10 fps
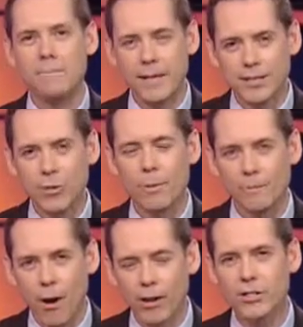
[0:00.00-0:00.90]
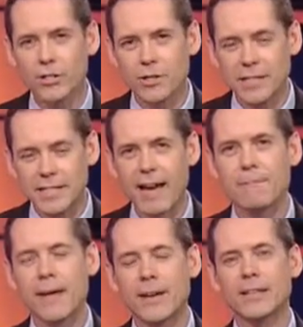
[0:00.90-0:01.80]
bid to abolish the death
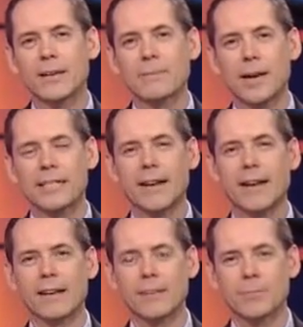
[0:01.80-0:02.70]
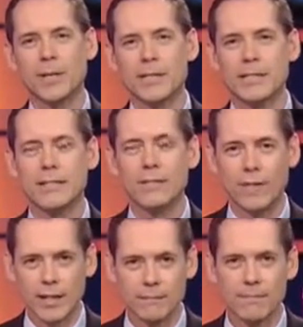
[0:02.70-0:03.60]
penalty in Montana has been
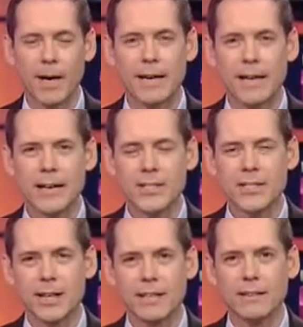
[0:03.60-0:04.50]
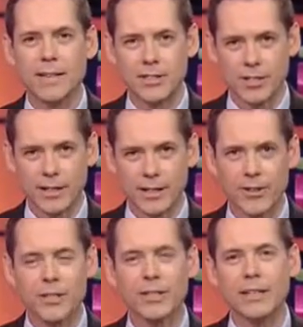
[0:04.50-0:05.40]
defeated by state
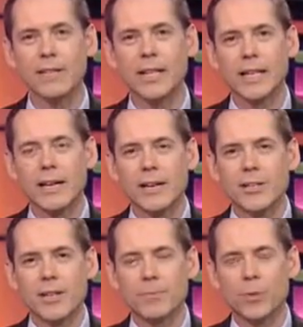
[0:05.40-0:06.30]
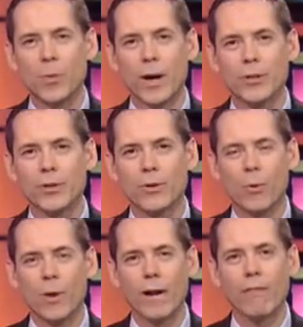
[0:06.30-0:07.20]
legislators, leaving some to wonder
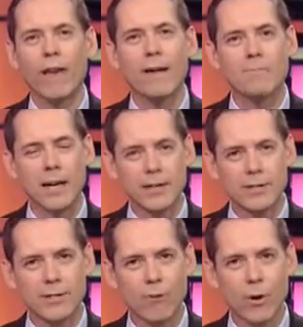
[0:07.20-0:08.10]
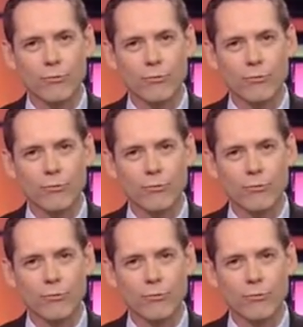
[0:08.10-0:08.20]
what that means for